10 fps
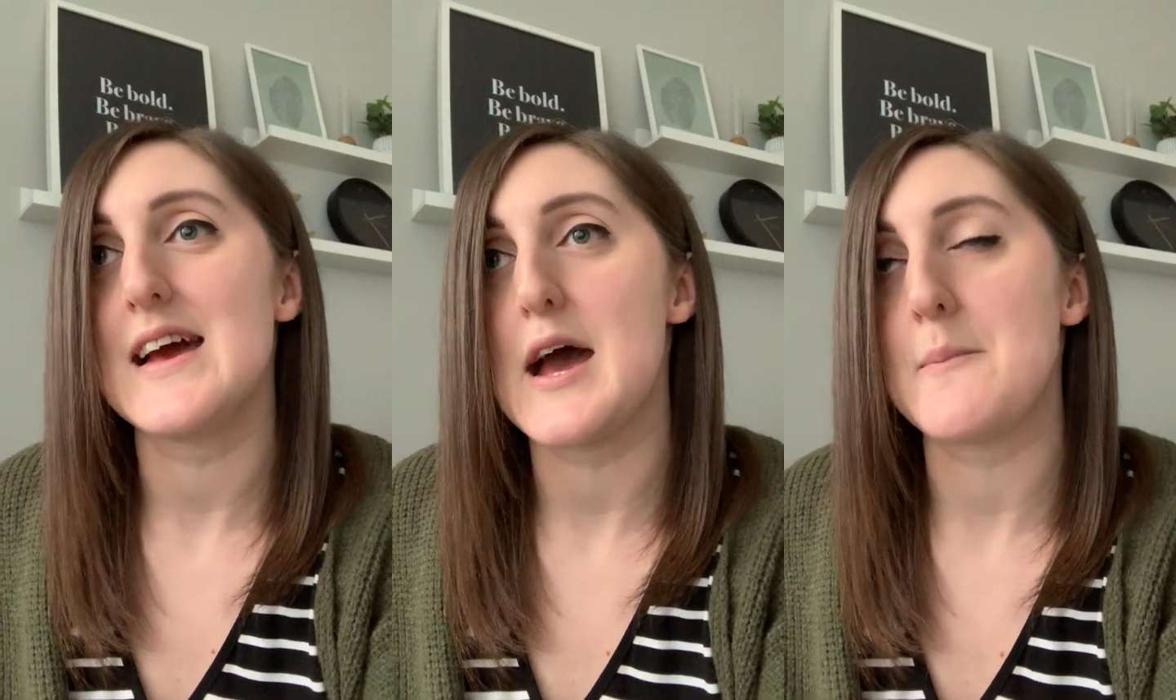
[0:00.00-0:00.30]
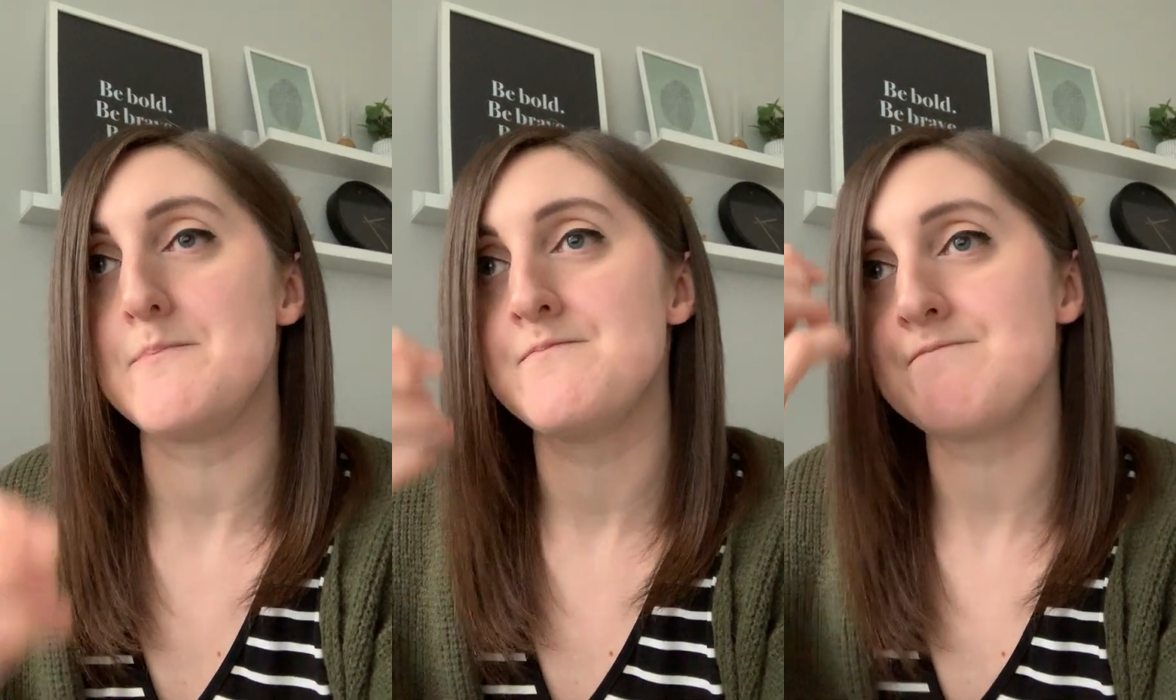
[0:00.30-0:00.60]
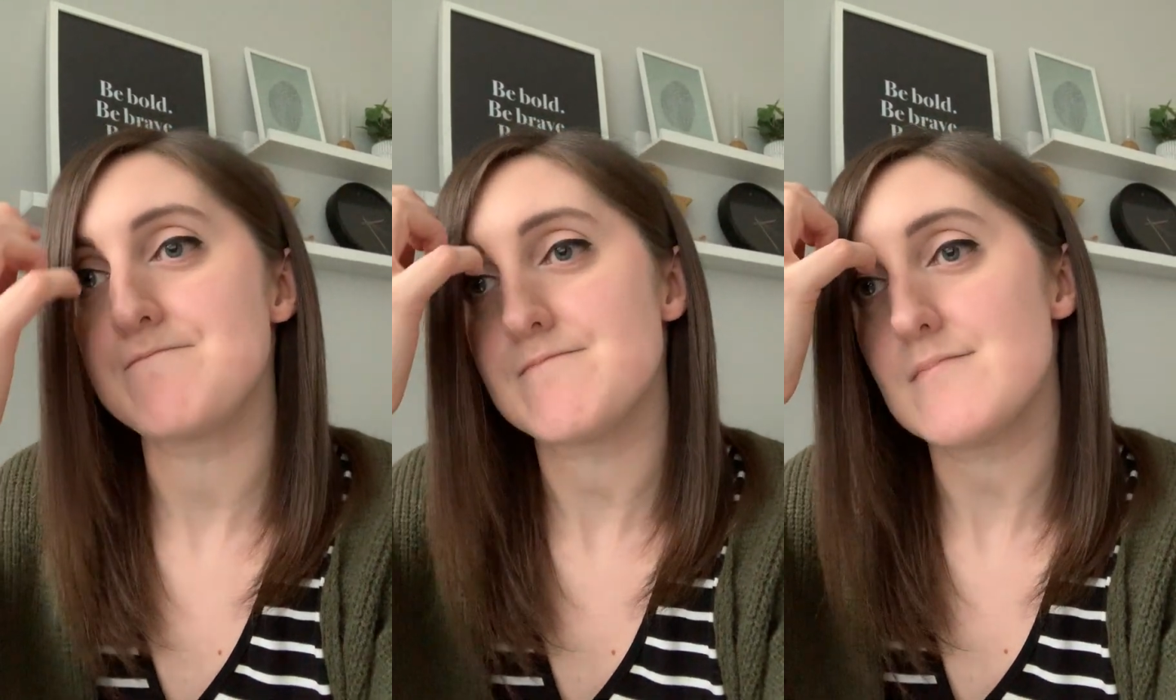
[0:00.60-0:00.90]

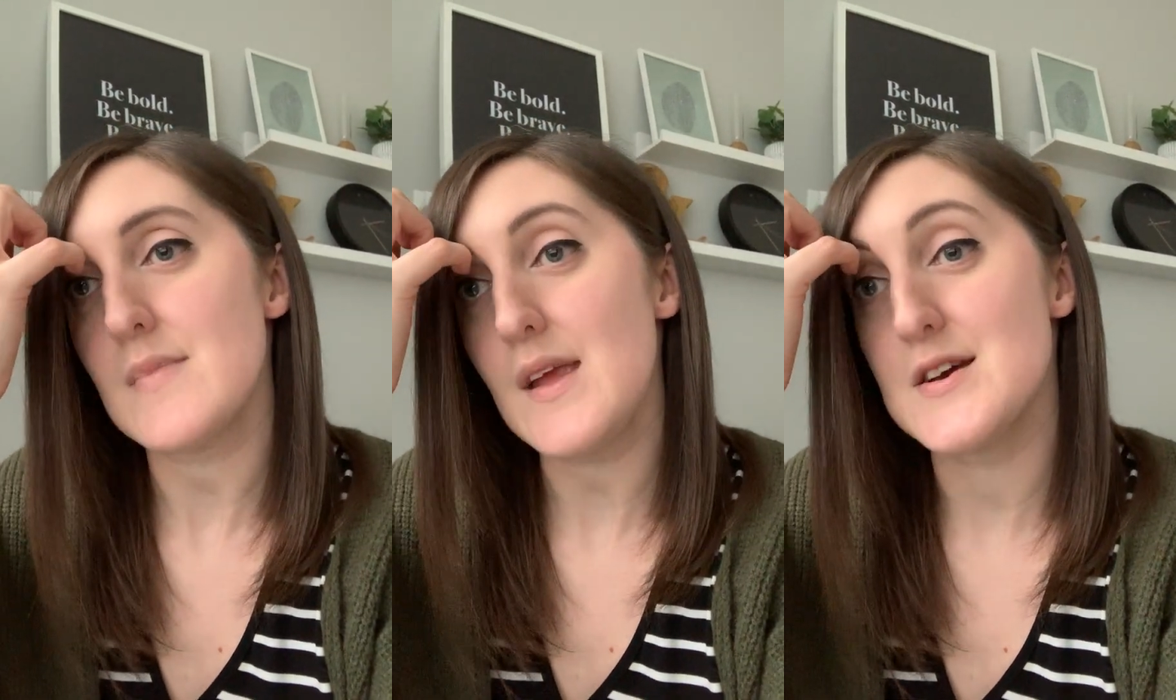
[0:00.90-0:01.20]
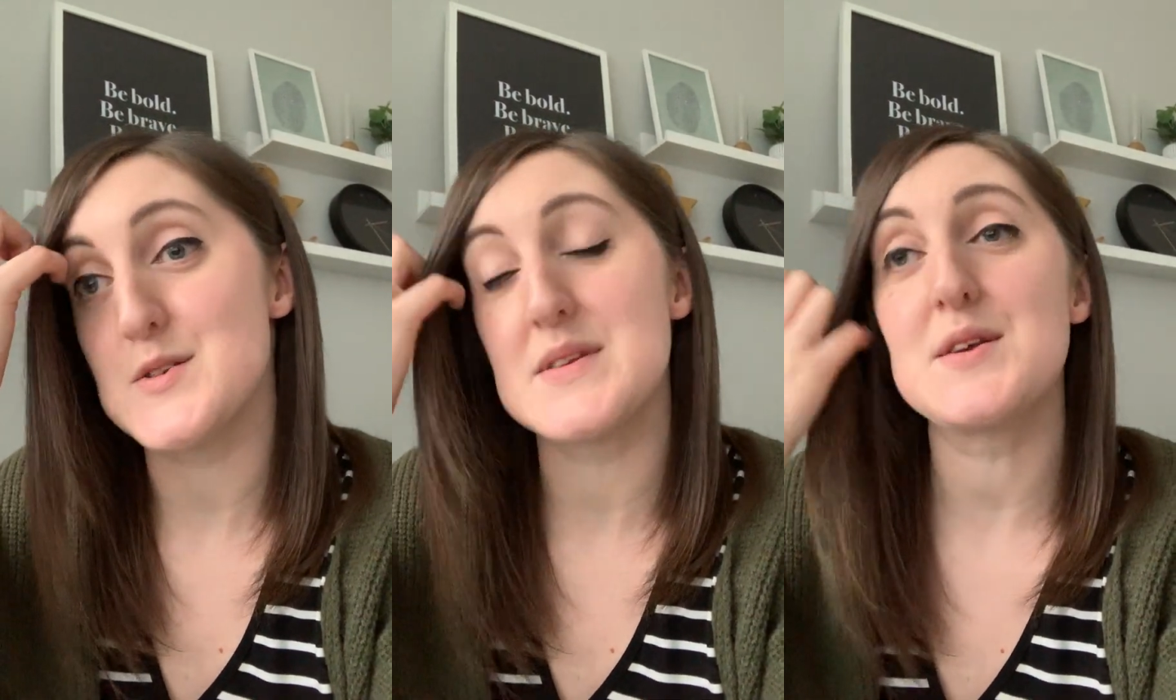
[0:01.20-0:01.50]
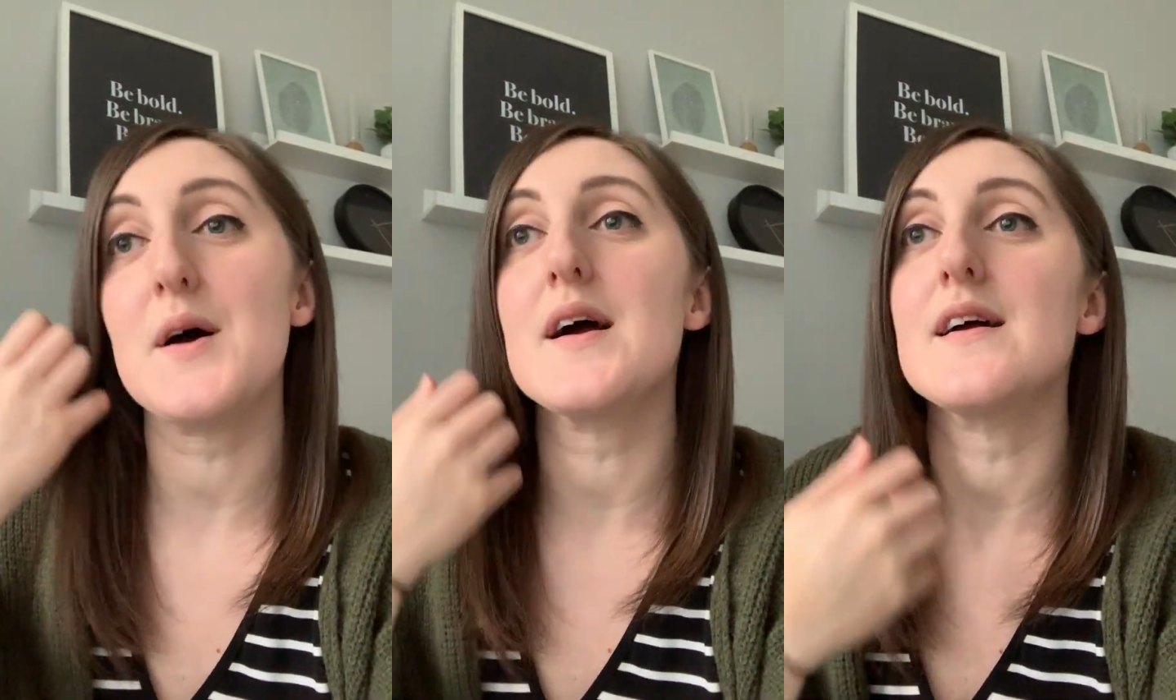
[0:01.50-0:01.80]
So we
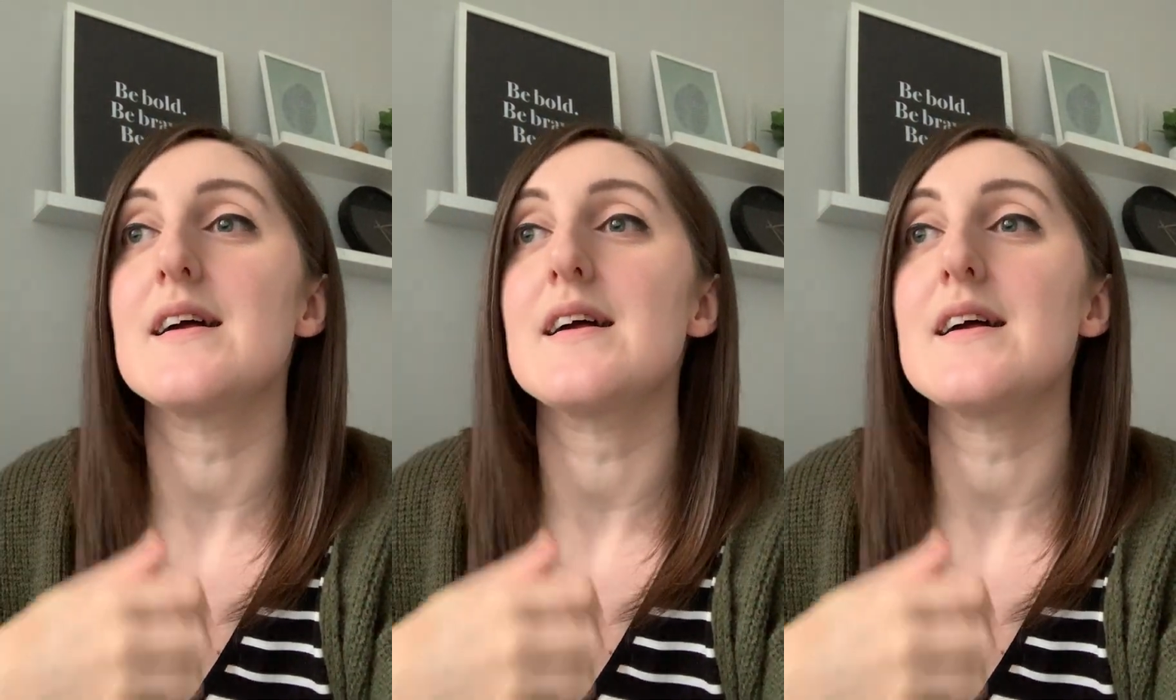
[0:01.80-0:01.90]
saw her